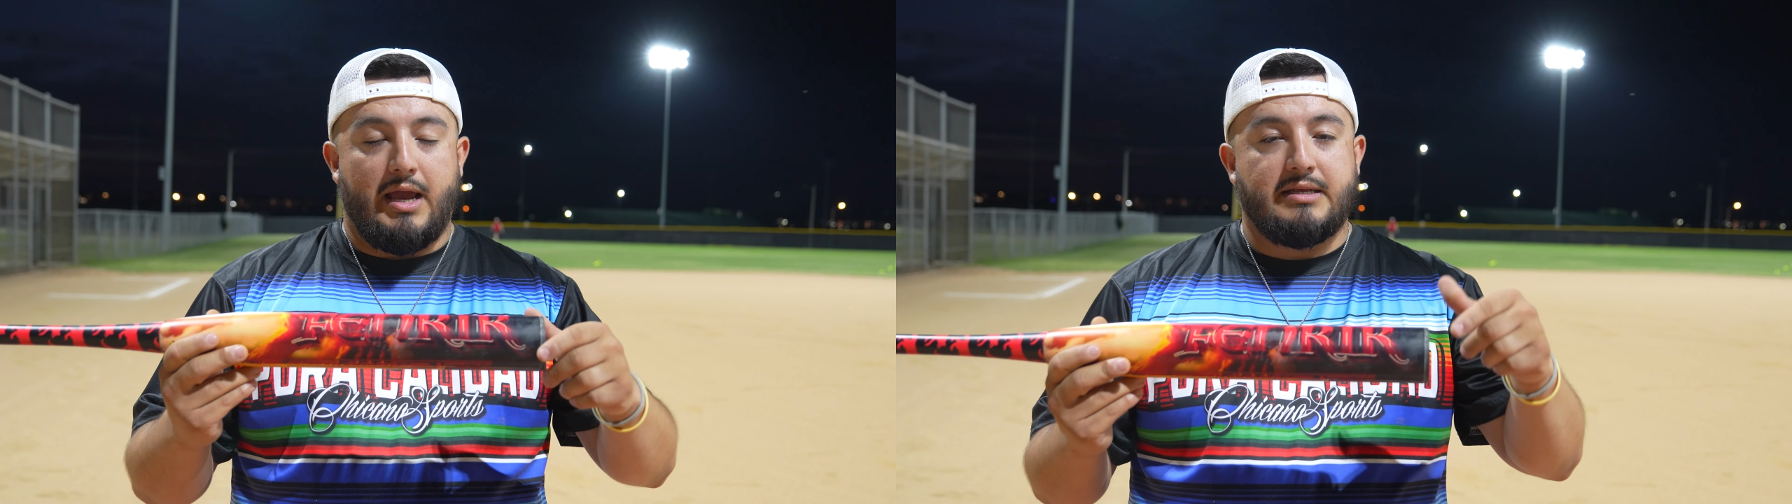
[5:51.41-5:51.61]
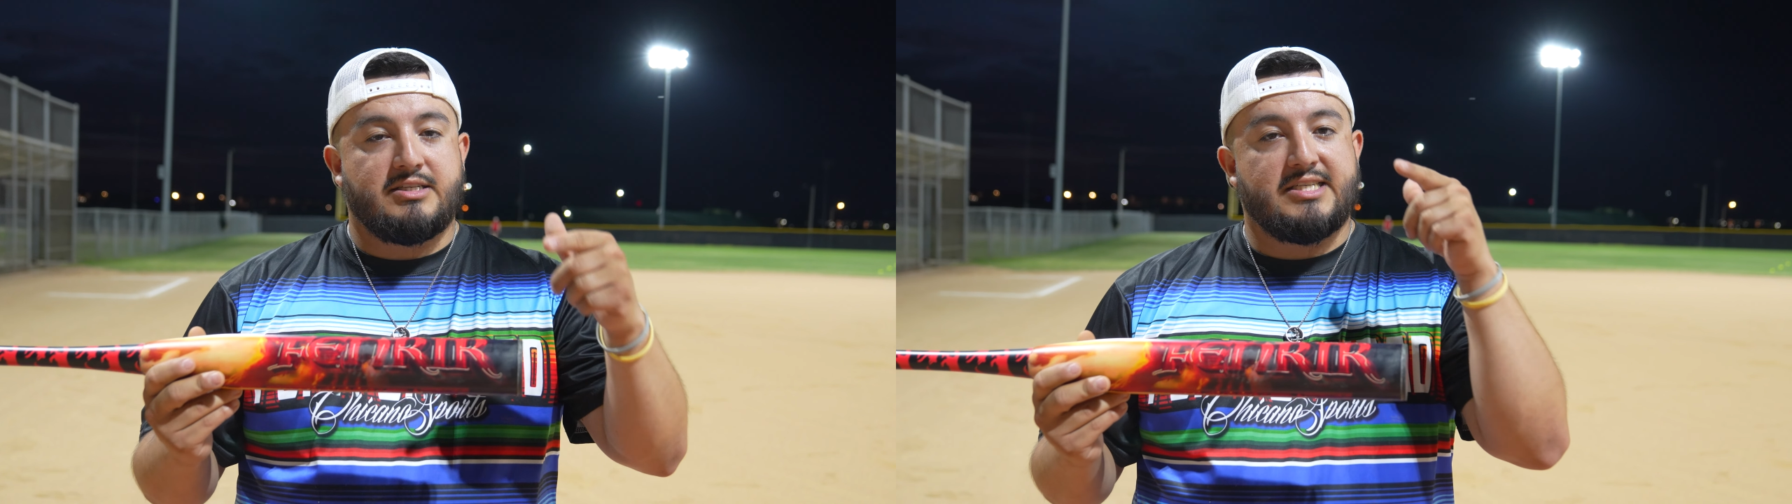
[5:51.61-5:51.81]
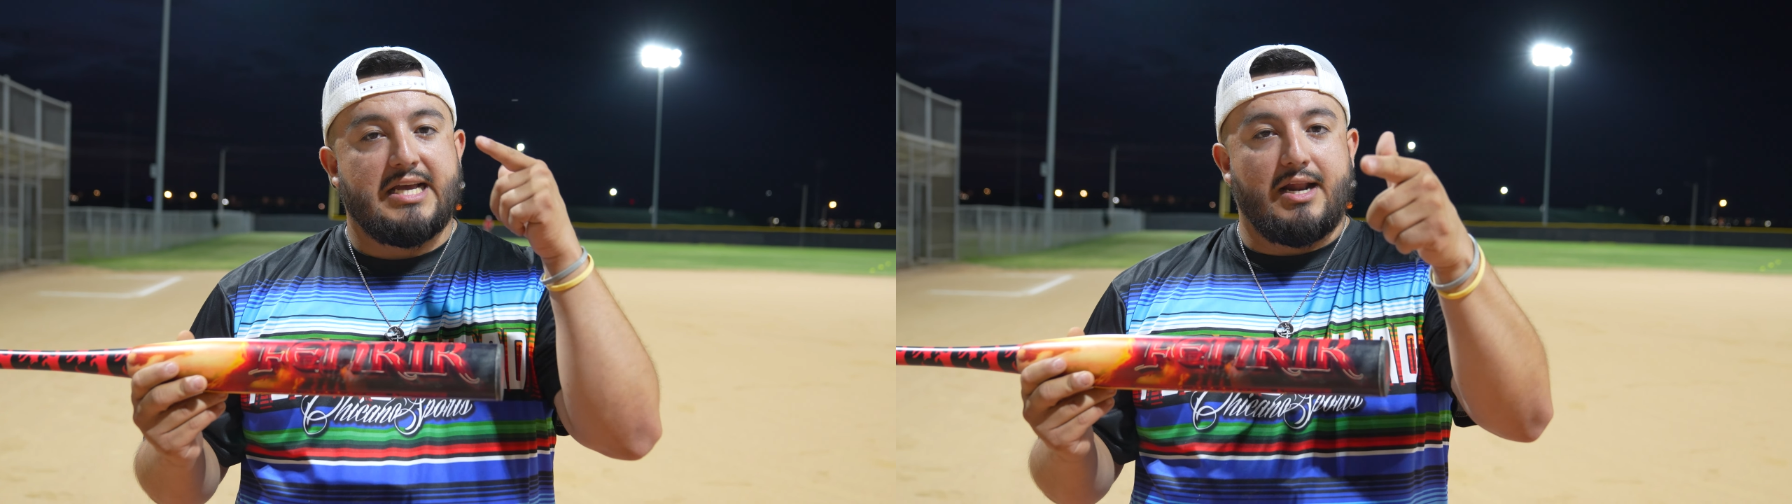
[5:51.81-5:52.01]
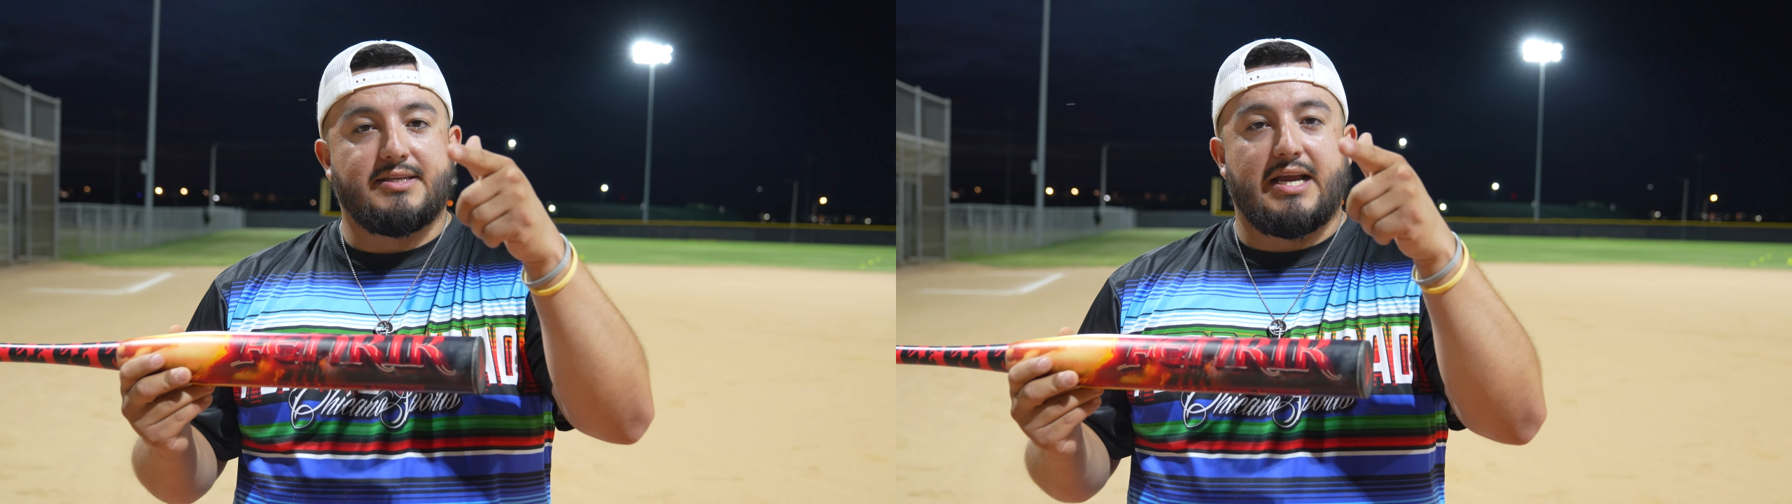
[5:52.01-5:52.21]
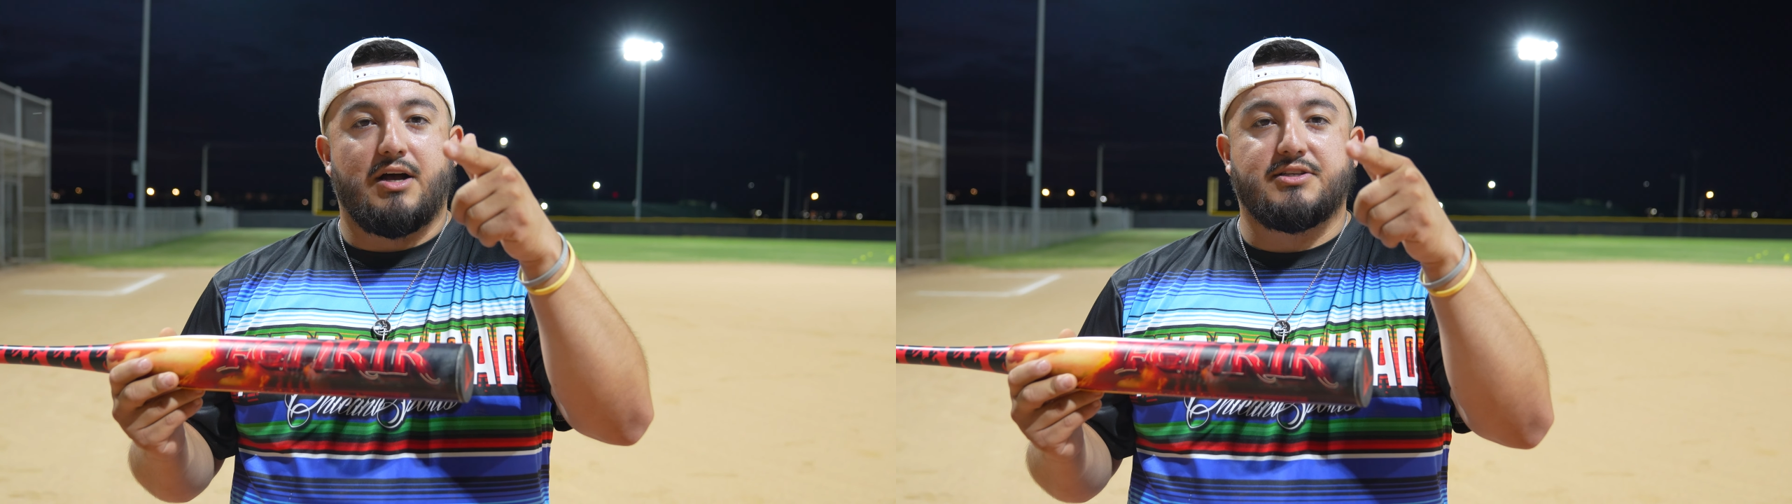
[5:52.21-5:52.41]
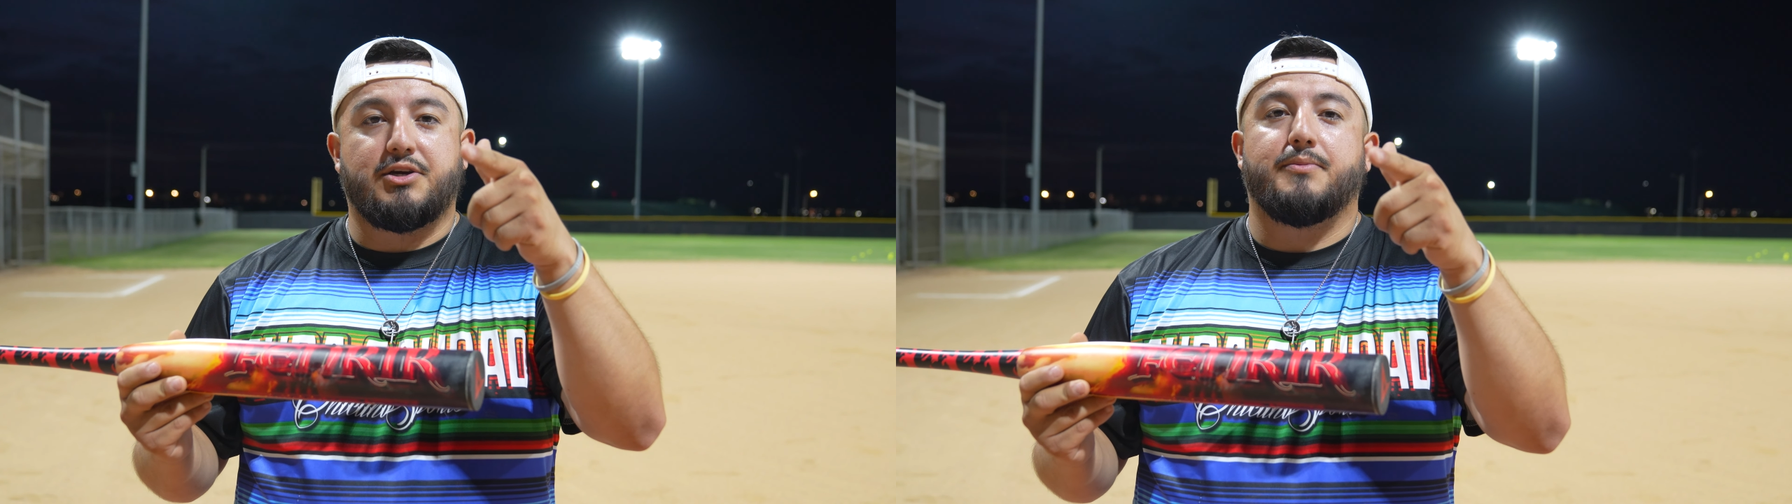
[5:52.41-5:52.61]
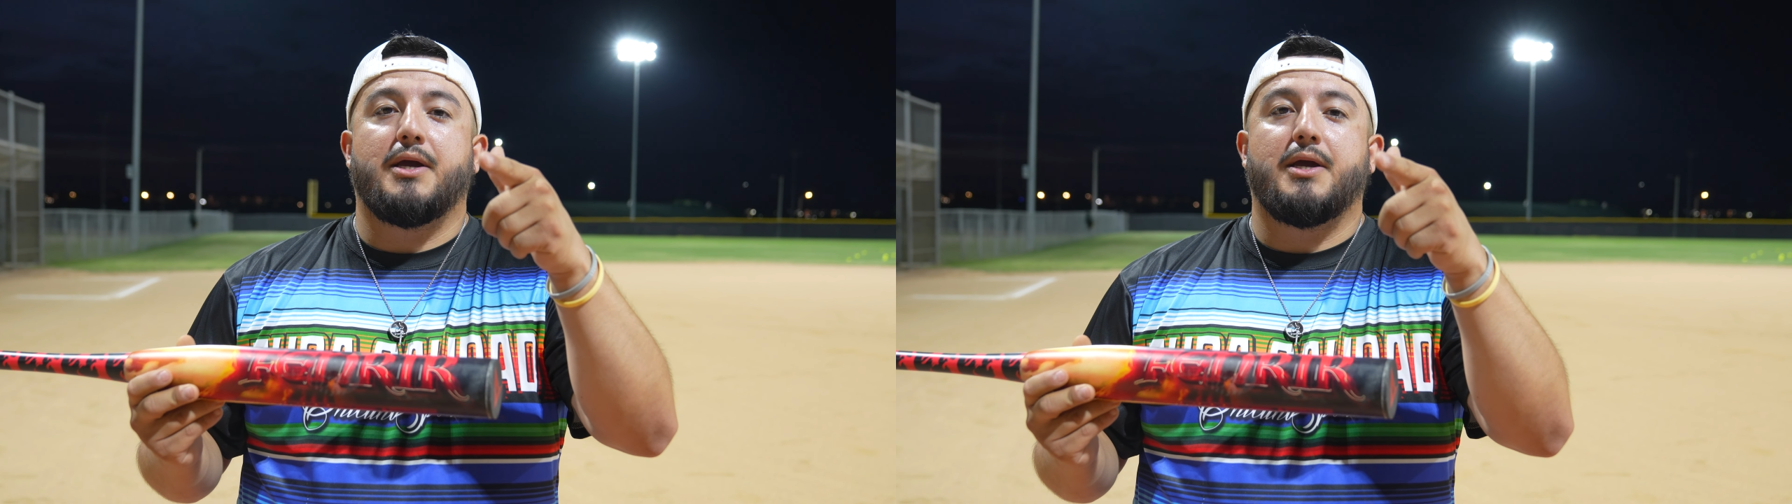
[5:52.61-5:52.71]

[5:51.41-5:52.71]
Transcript: And shout out to Kyle Slicker,